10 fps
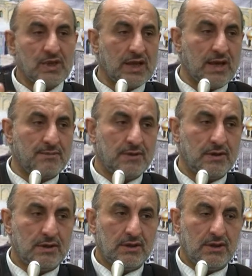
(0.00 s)
gap
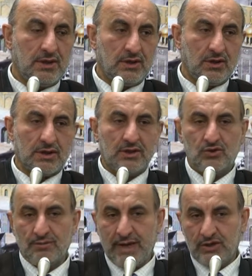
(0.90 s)
in order
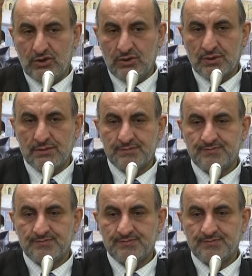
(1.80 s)
to make sure